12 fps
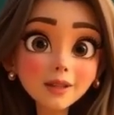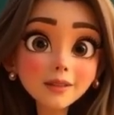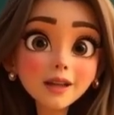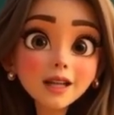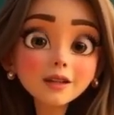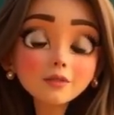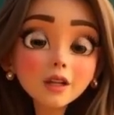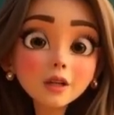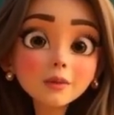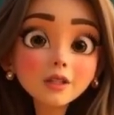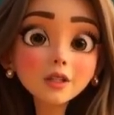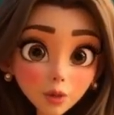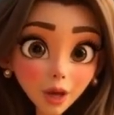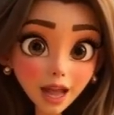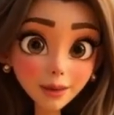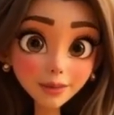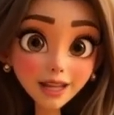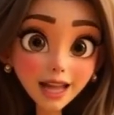These verbs
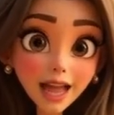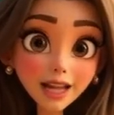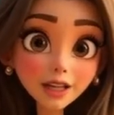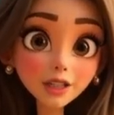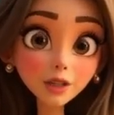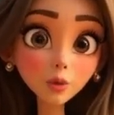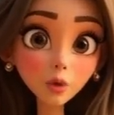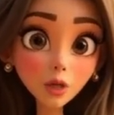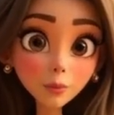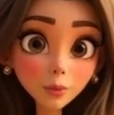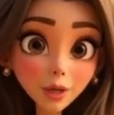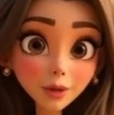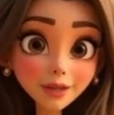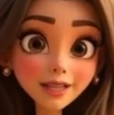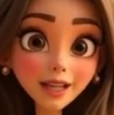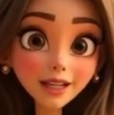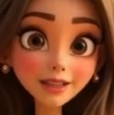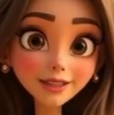describe an action or a
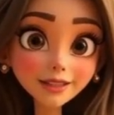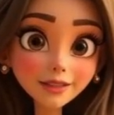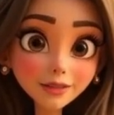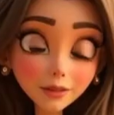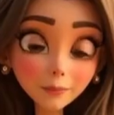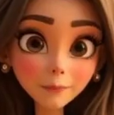process.